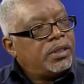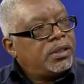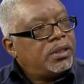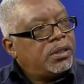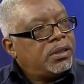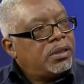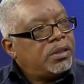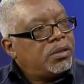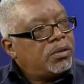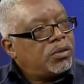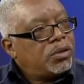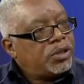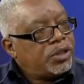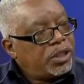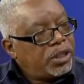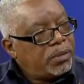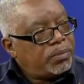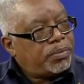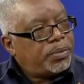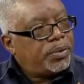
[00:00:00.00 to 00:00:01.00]
is so
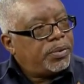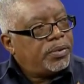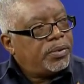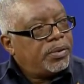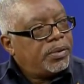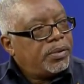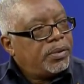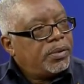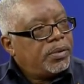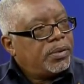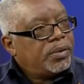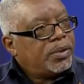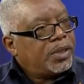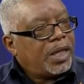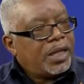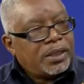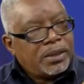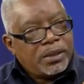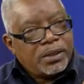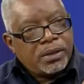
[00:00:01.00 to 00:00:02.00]
cheap
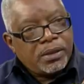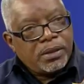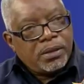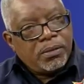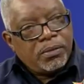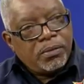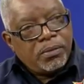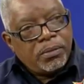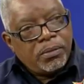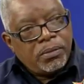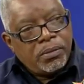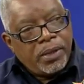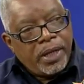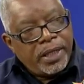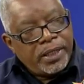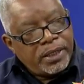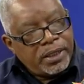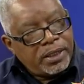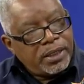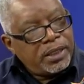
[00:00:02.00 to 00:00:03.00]
that
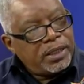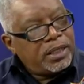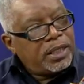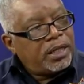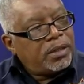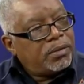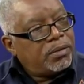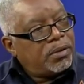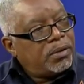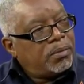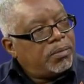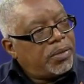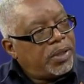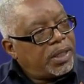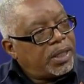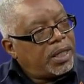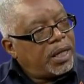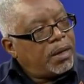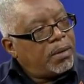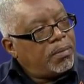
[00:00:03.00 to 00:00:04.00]
entities are
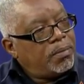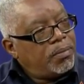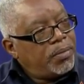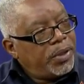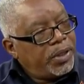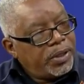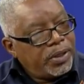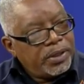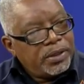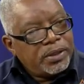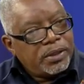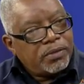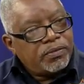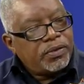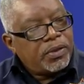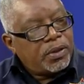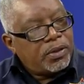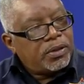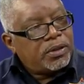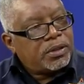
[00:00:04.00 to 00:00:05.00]
making millions
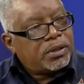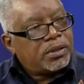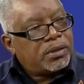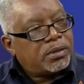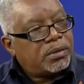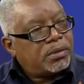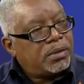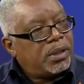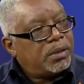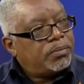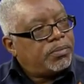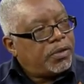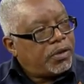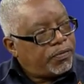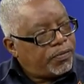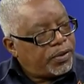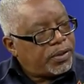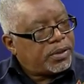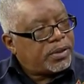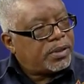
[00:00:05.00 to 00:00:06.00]
of dollars in
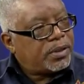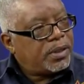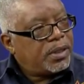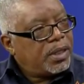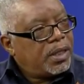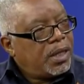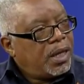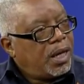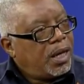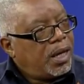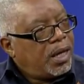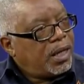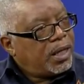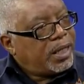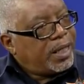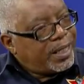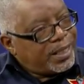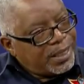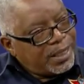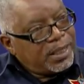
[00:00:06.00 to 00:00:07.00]
profits,
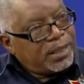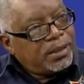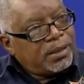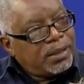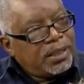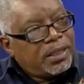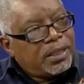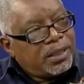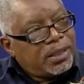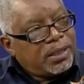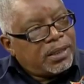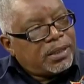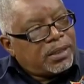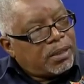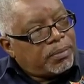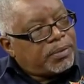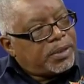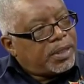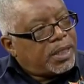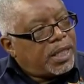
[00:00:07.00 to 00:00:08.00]
getting
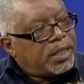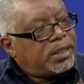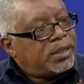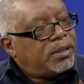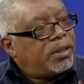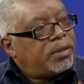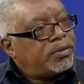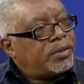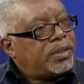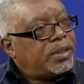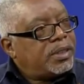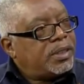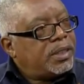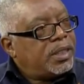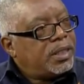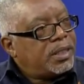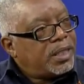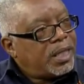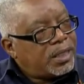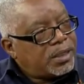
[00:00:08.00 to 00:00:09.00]
subsidized
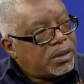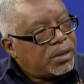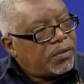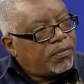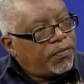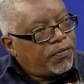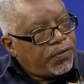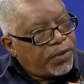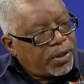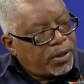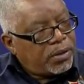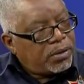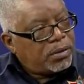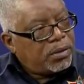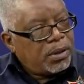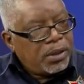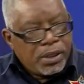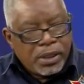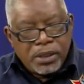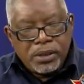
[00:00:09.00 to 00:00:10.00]
electricity, and that's not fair.
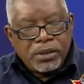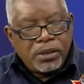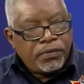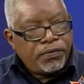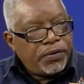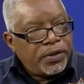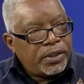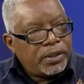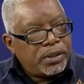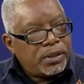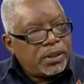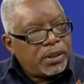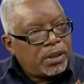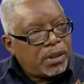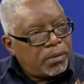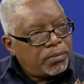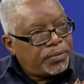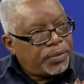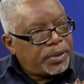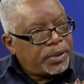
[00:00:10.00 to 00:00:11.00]
It's not fair to the
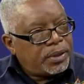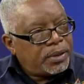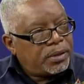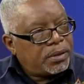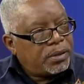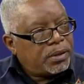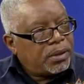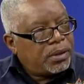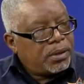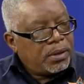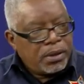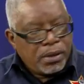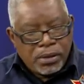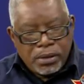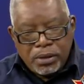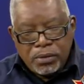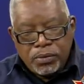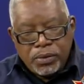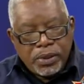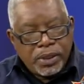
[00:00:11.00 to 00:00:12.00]
company.
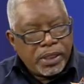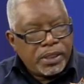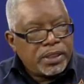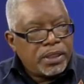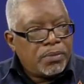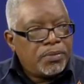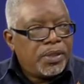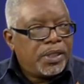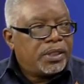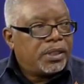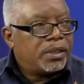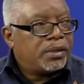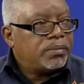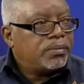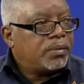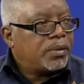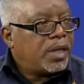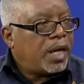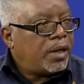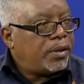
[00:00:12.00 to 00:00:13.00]
The workers are made to
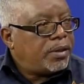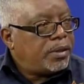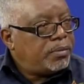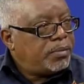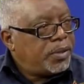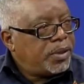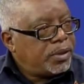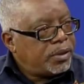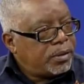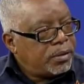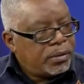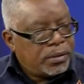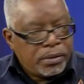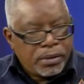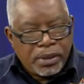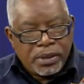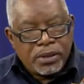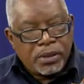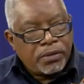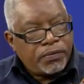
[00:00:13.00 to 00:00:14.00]
carry the burden.
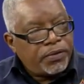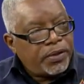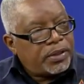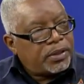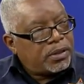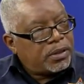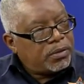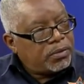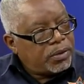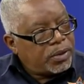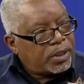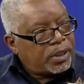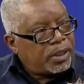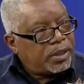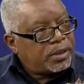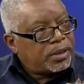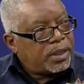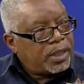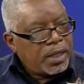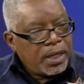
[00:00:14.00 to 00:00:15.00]
It's not fair to the workers.